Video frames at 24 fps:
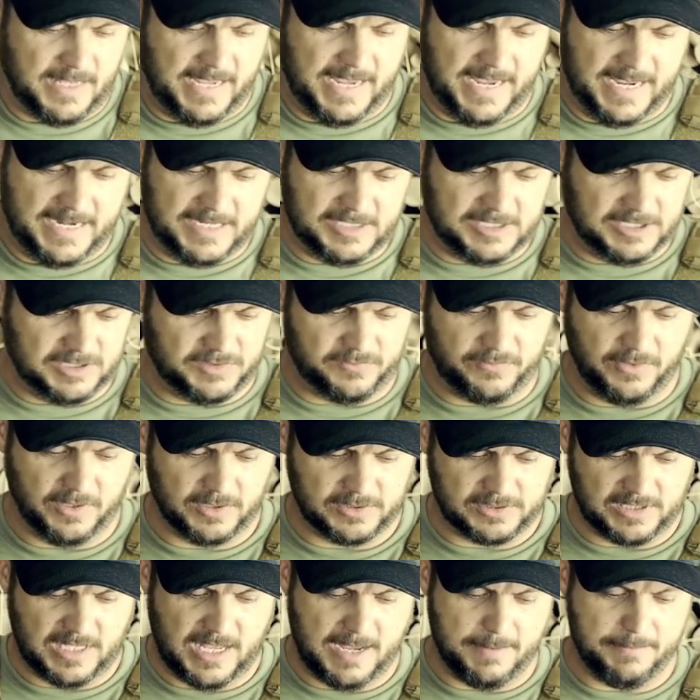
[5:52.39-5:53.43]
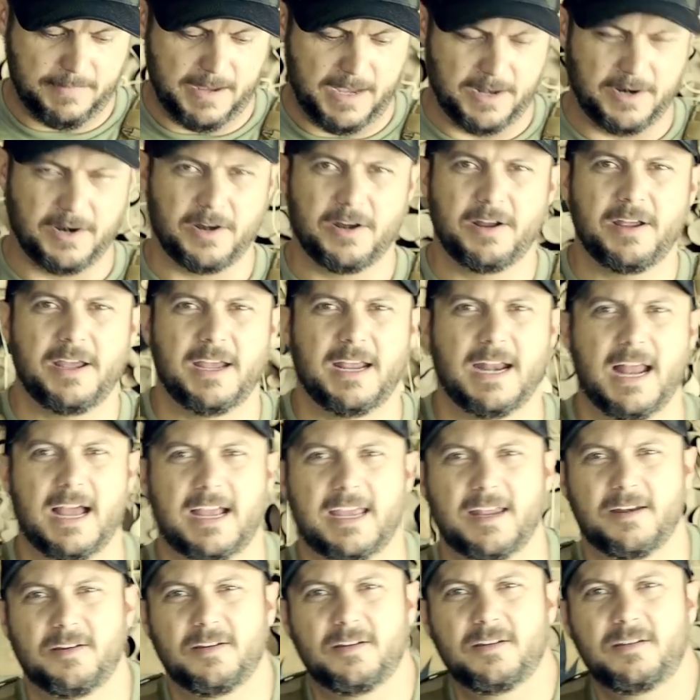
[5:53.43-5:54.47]
And it just feels a lot better, and I
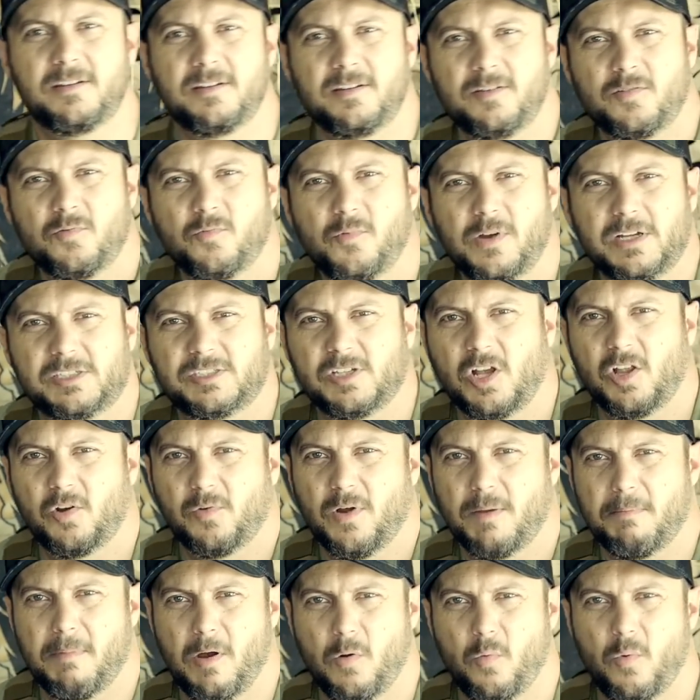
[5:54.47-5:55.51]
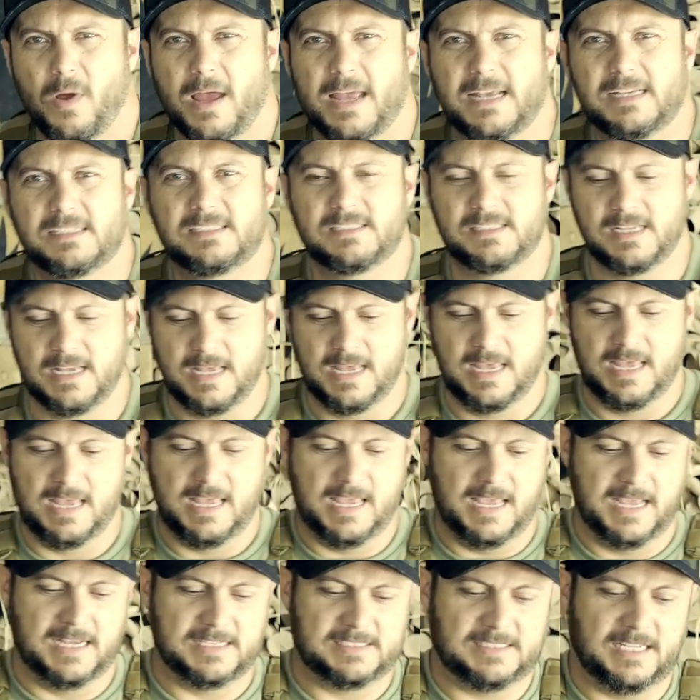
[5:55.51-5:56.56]
can reach all around my waist
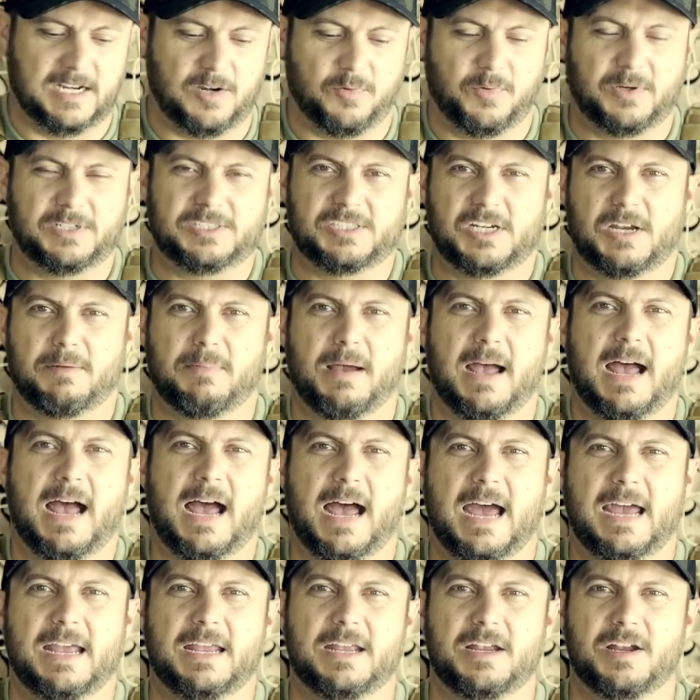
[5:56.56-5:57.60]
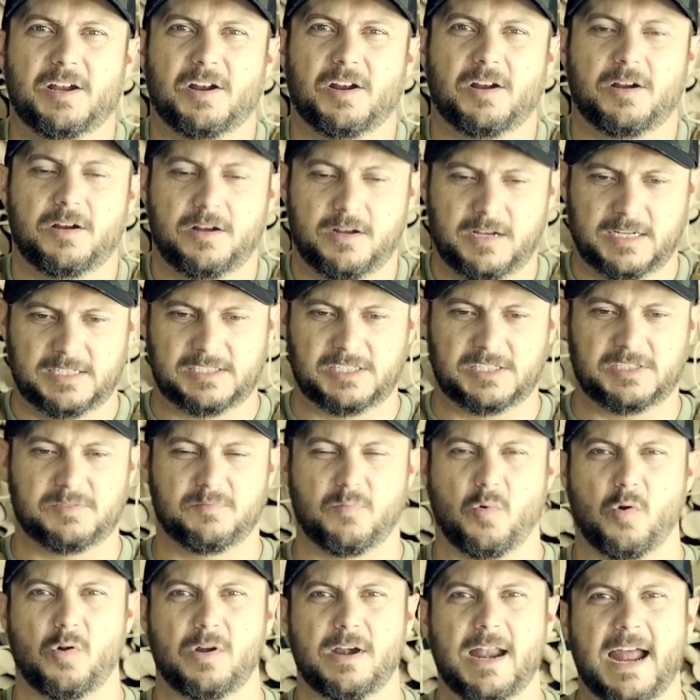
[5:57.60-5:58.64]
instead of reaching up high here. It's just
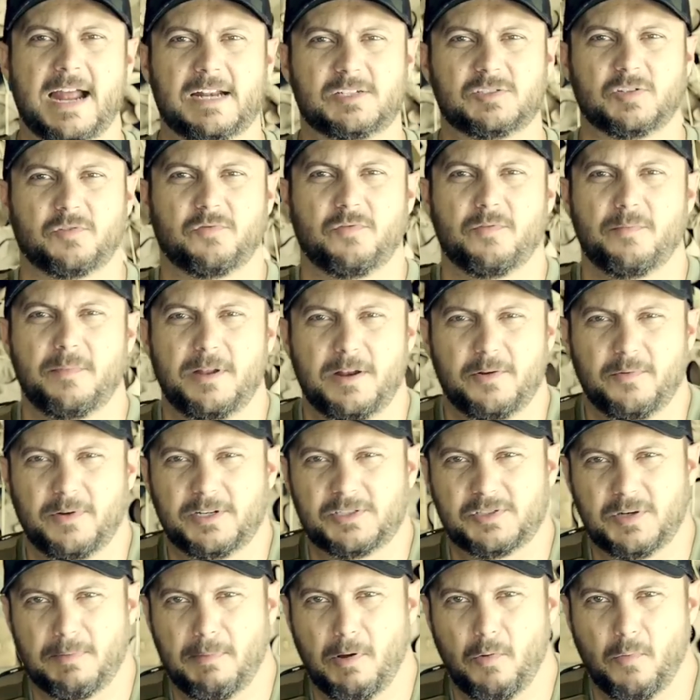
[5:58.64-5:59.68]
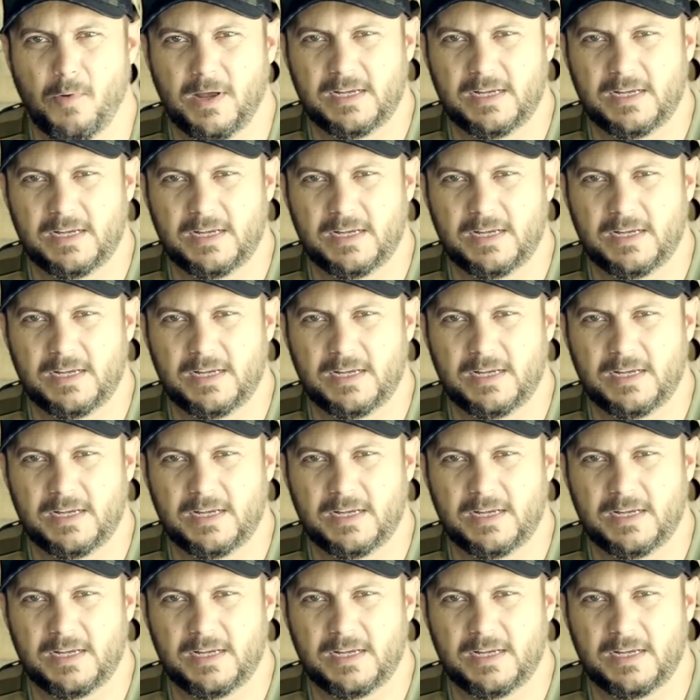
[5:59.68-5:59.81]
more natural for me to reach around my